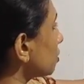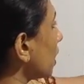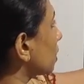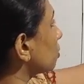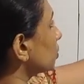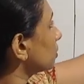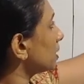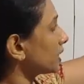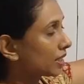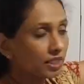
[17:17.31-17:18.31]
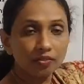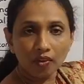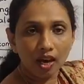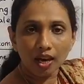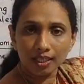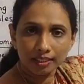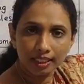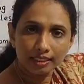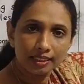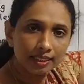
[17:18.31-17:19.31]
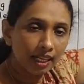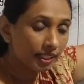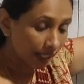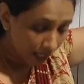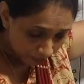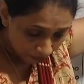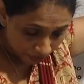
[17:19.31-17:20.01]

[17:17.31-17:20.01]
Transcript: So I'll go to the section where current assets are there.